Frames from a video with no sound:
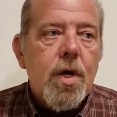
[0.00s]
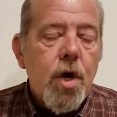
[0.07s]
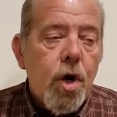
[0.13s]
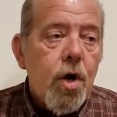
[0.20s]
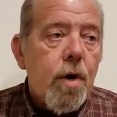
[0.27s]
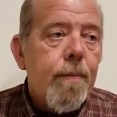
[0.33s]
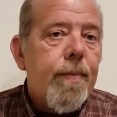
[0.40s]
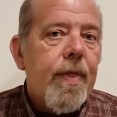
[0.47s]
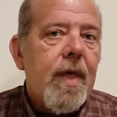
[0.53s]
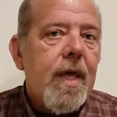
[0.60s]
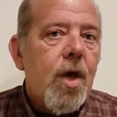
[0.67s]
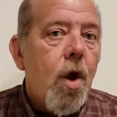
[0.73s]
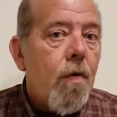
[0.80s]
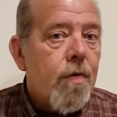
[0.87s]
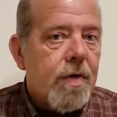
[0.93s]
curb
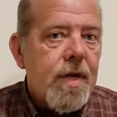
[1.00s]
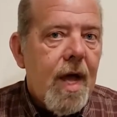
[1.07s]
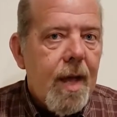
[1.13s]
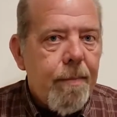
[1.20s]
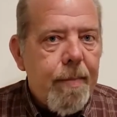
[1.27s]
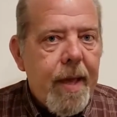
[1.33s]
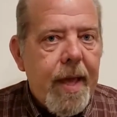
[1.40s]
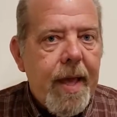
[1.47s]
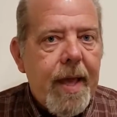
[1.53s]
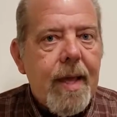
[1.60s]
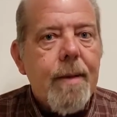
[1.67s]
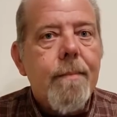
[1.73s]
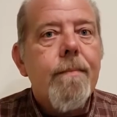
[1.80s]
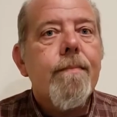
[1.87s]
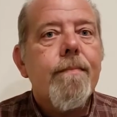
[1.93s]
the overtime
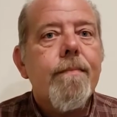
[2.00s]
pay.